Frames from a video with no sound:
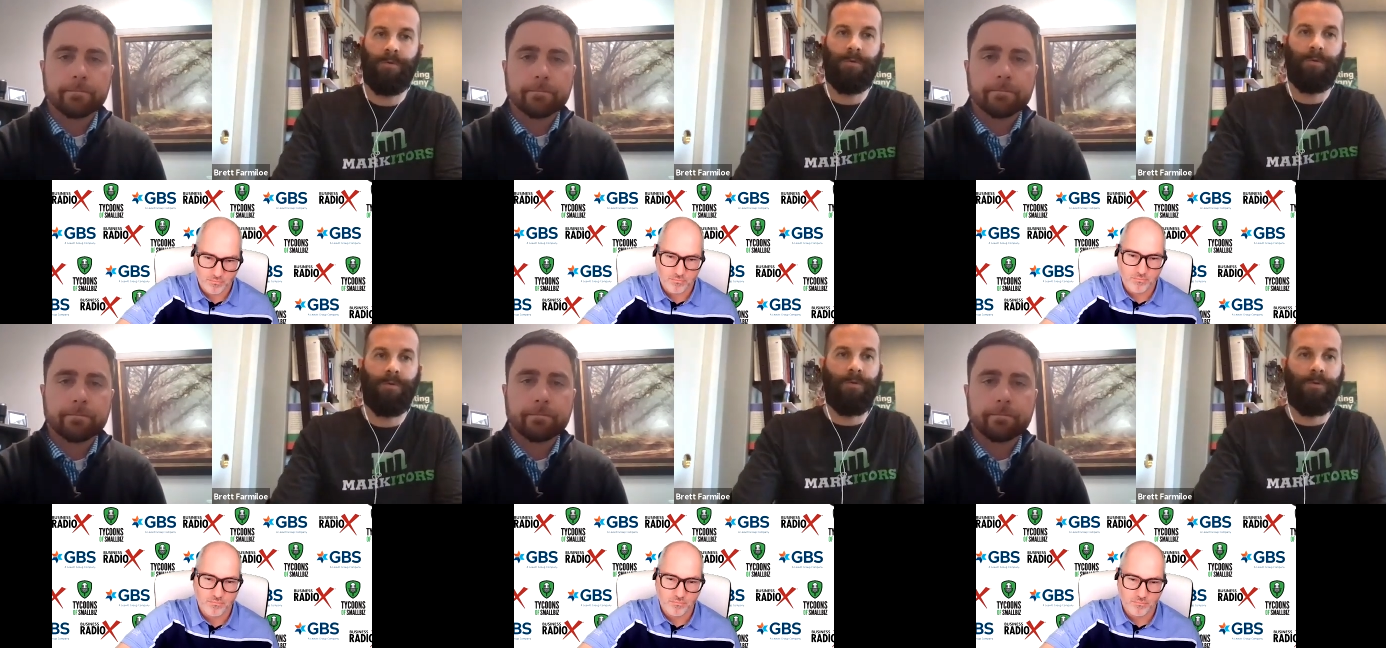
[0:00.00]

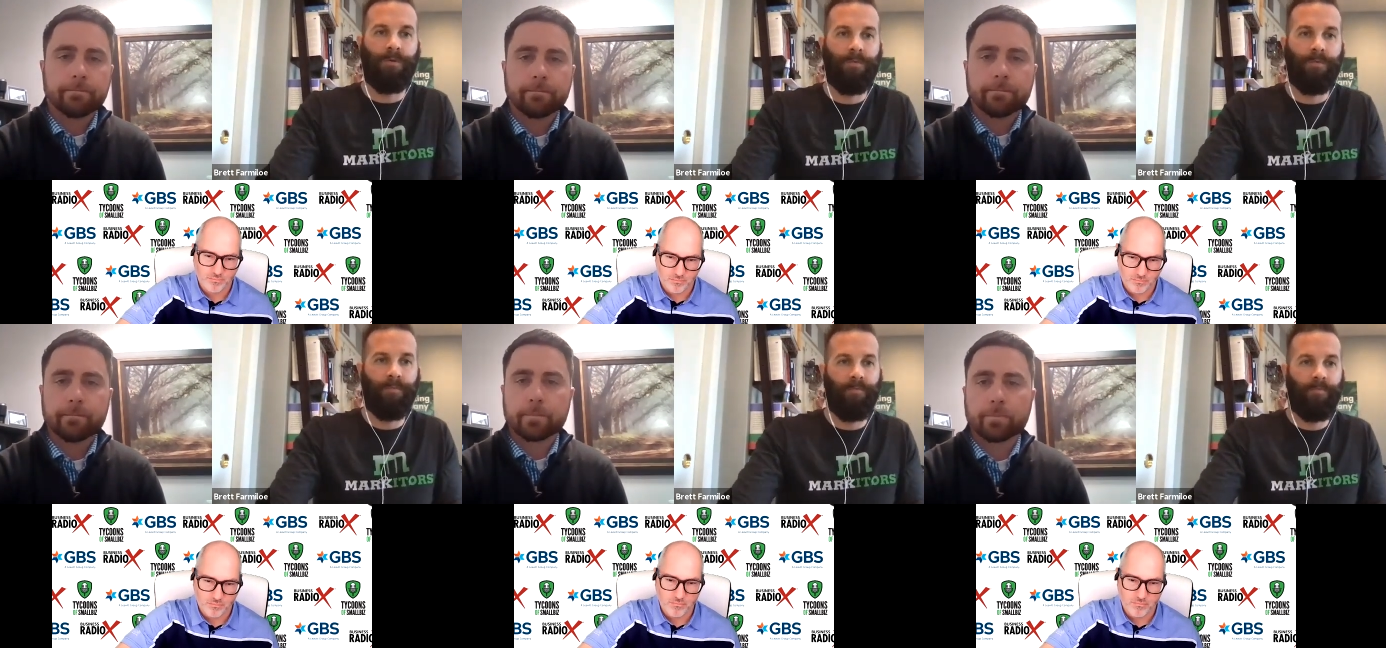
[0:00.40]

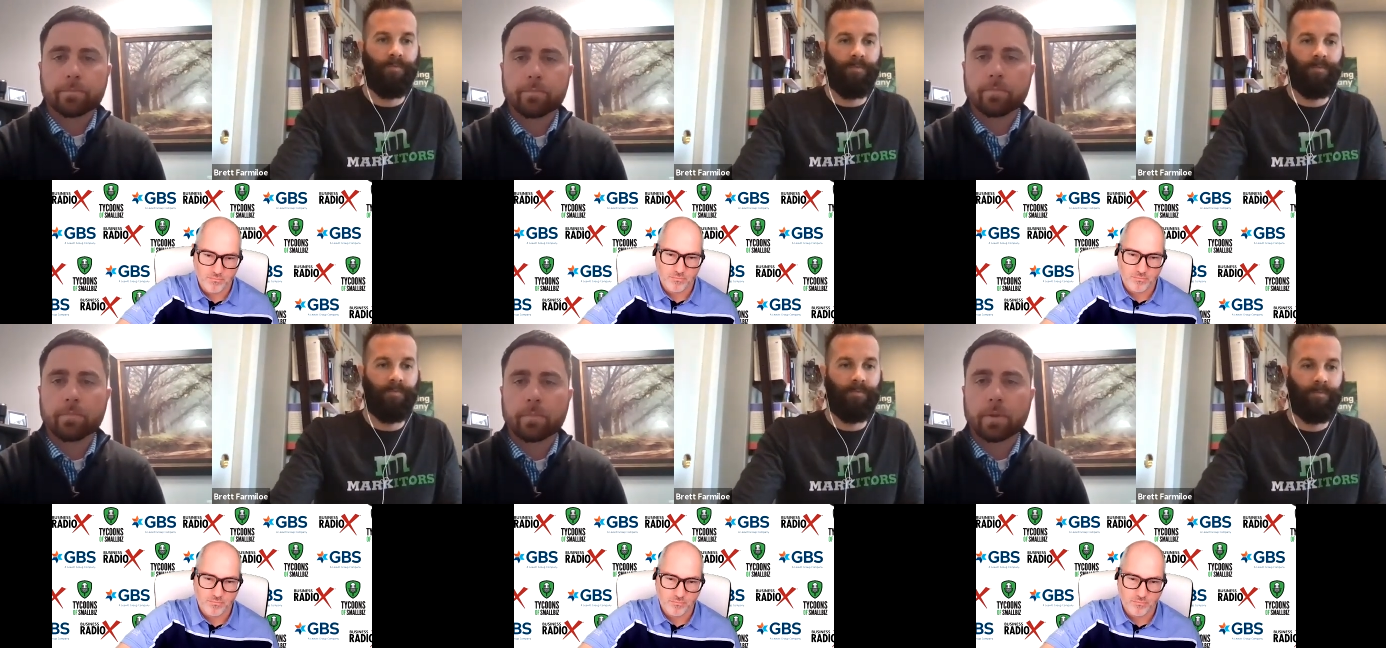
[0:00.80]

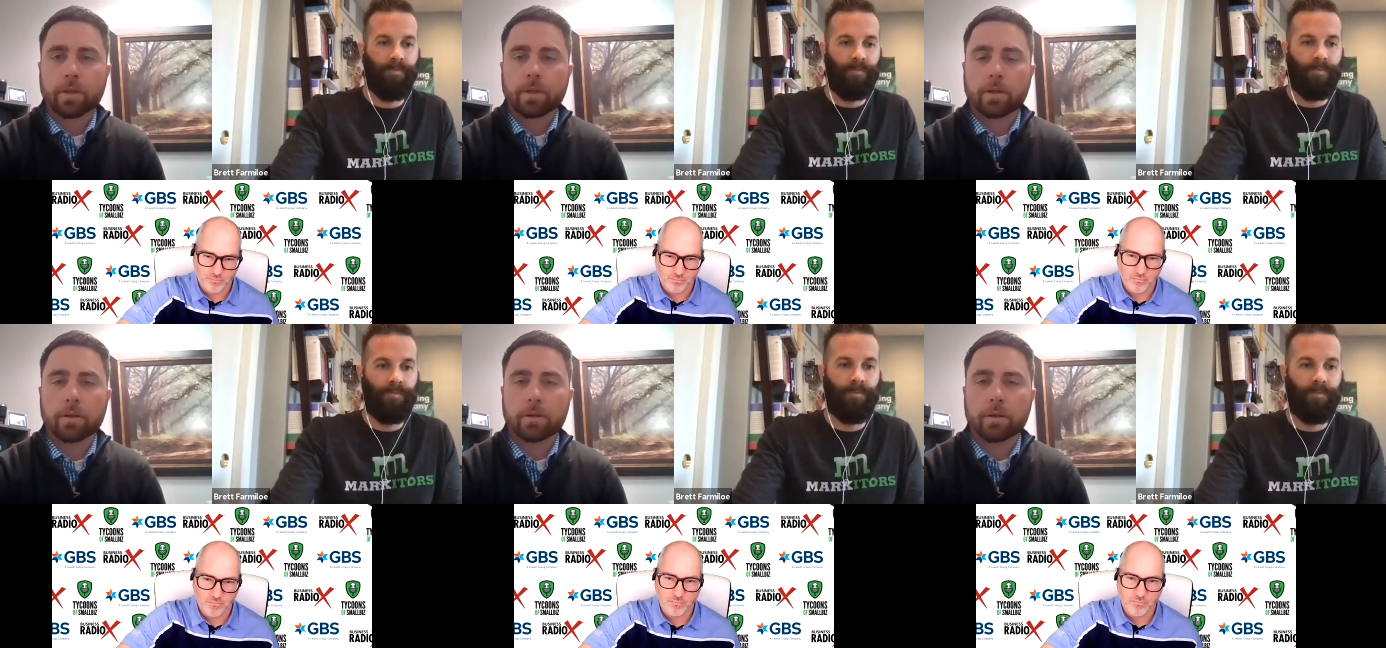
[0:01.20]

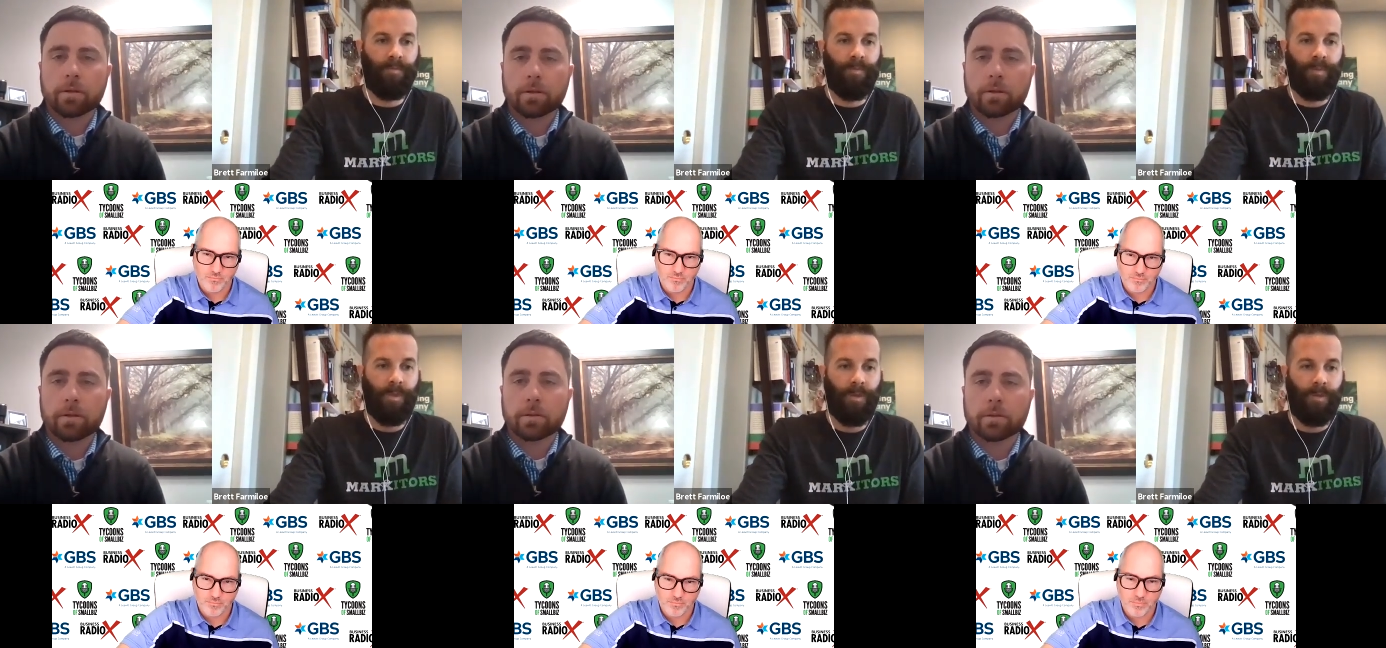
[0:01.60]

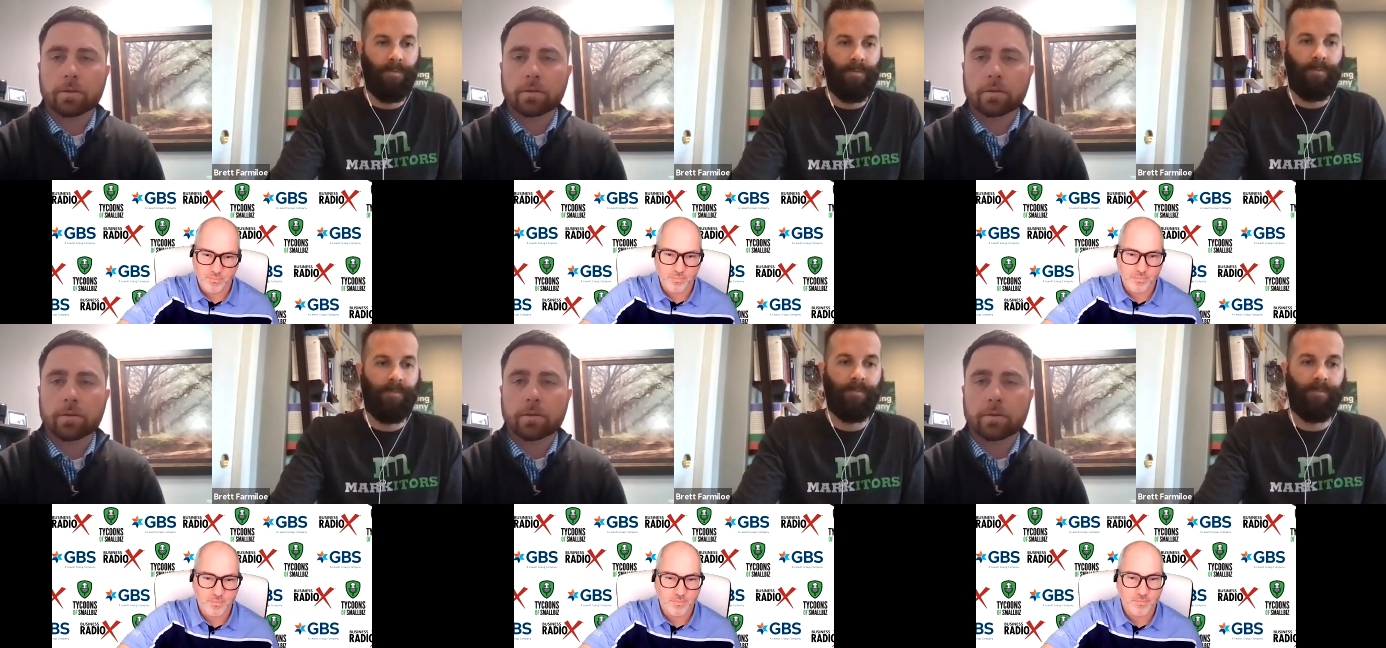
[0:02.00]

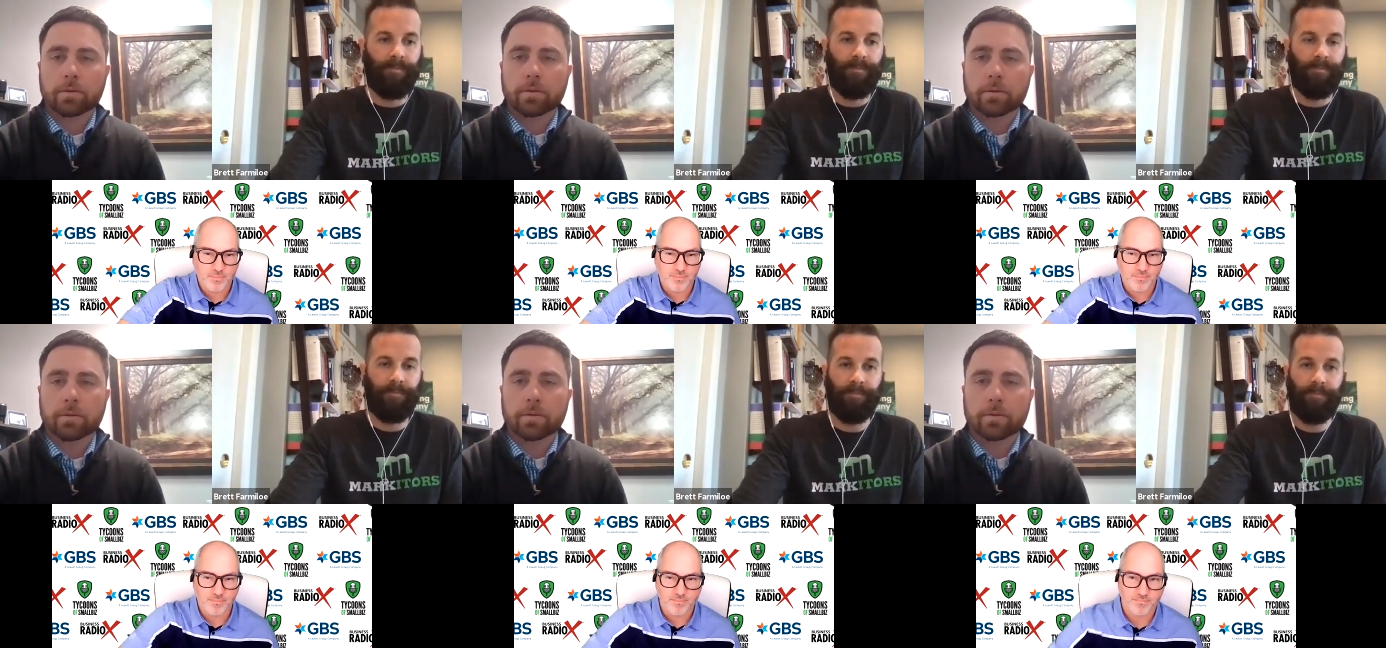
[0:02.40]

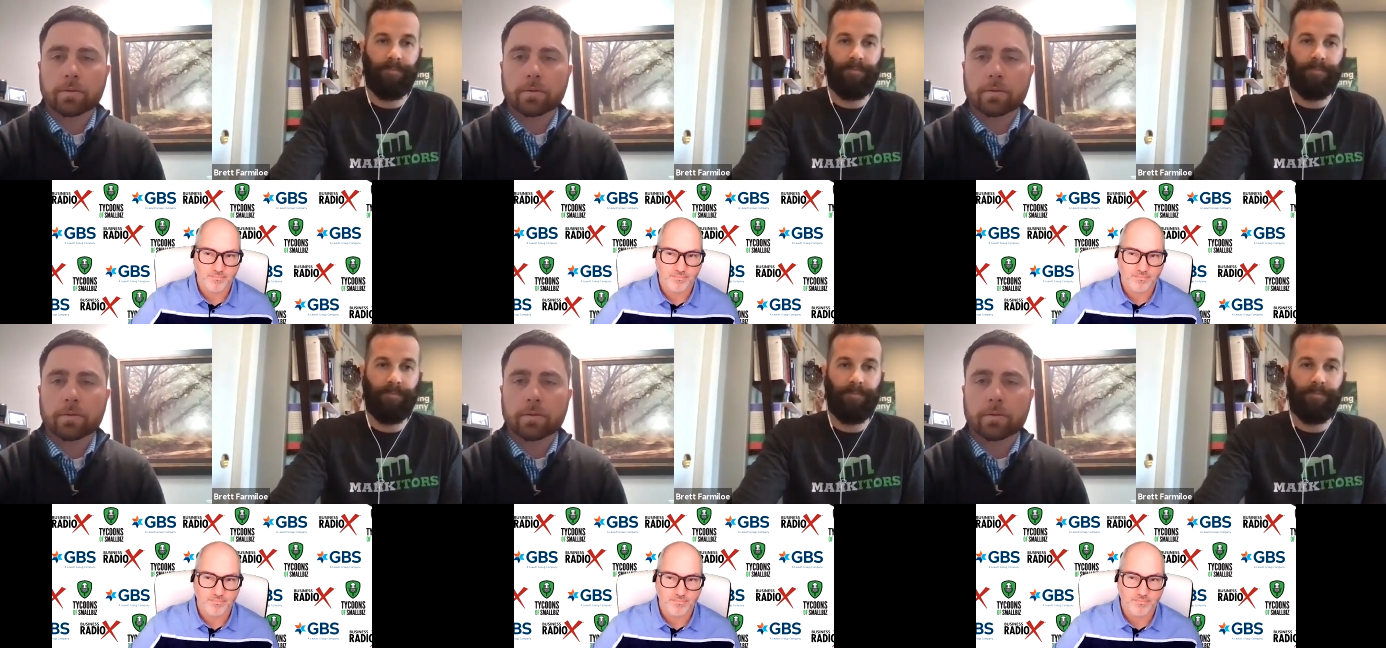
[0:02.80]
(no one is talking)